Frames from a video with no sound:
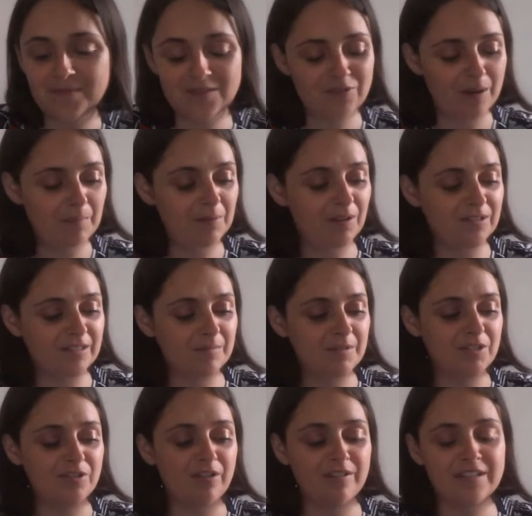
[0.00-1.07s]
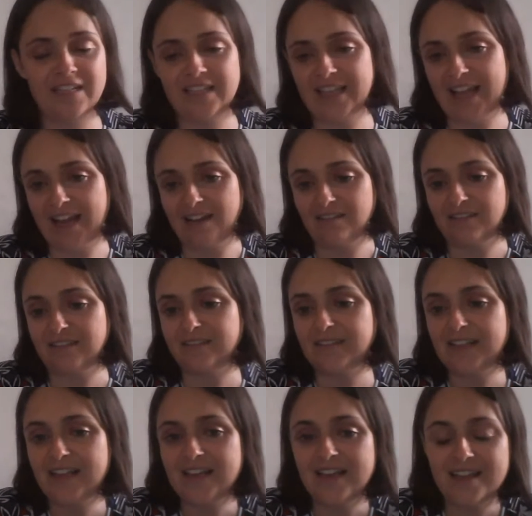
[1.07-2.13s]
Trump lost the majority in the House.
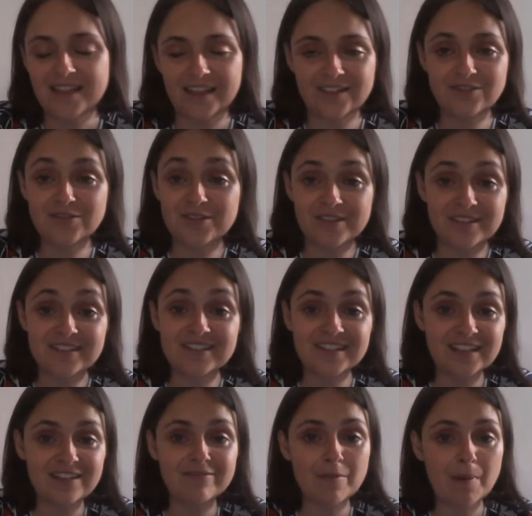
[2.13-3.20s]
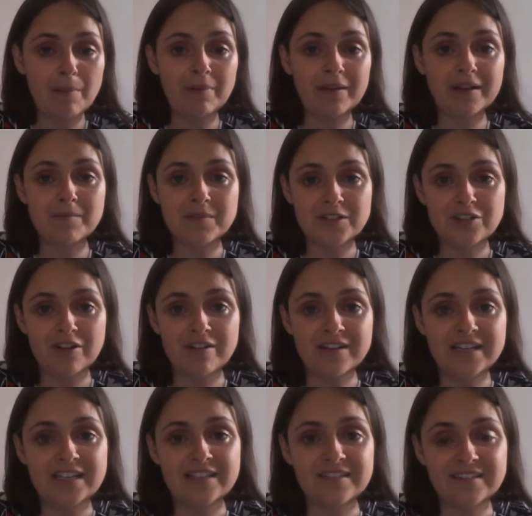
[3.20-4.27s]
That's true. There's still a Republican
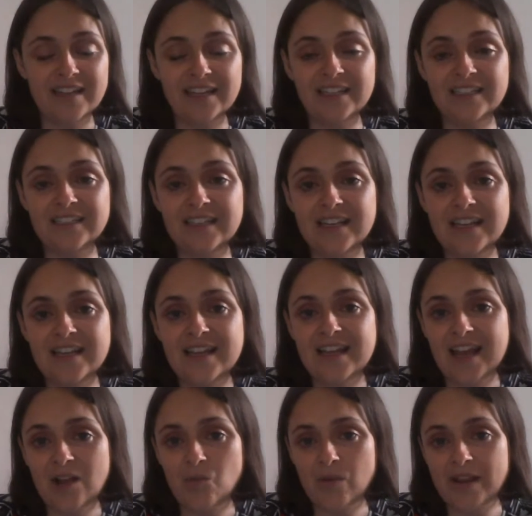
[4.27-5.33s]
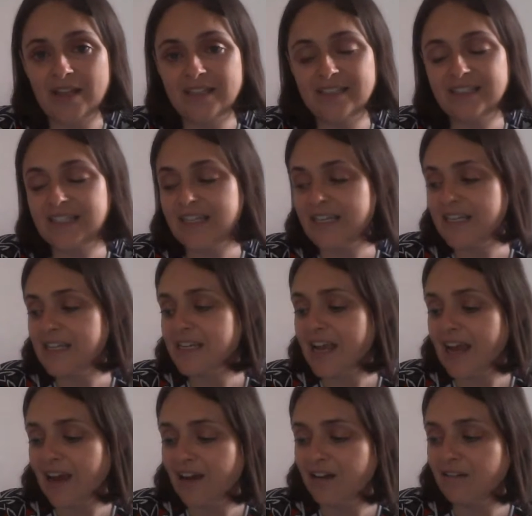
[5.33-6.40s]
majority in the Senate, and we can see
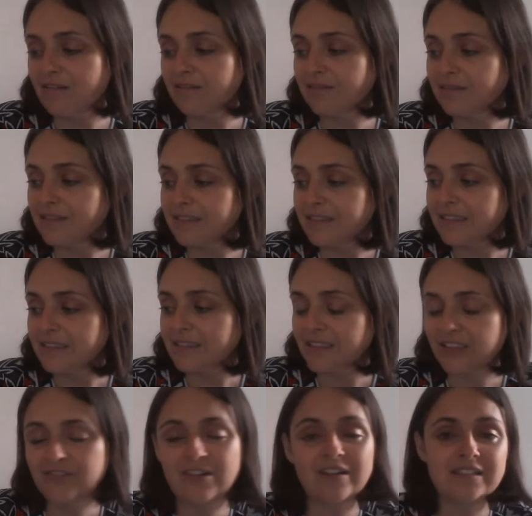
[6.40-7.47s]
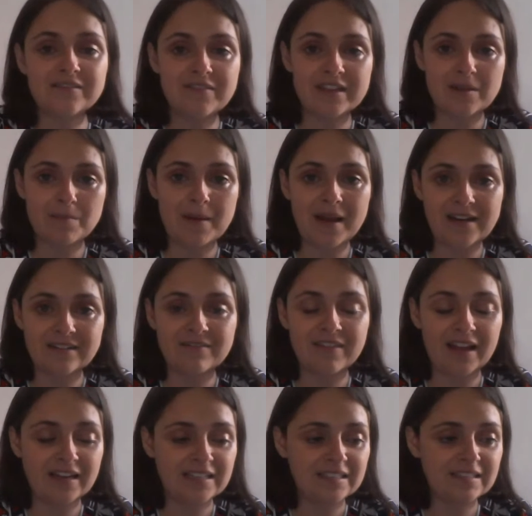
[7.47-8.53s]
how destructive the impact of
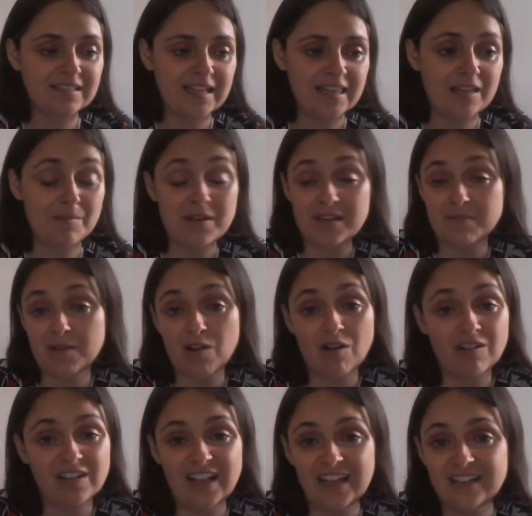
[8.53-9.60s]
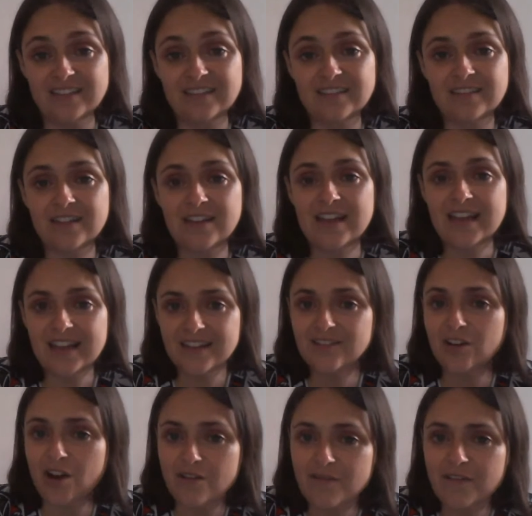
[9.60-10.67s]
that is, in that Mitch McConnell has
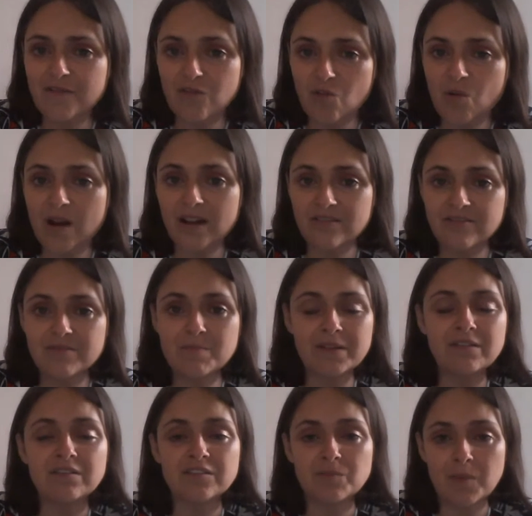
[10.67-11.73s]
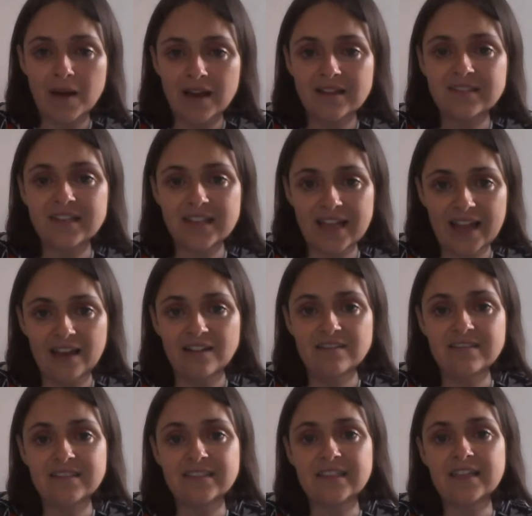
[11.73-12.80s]
over 400 bills passed in the
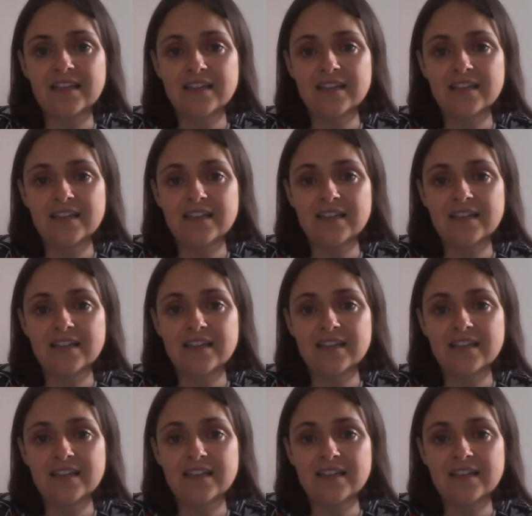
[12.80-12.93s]
House,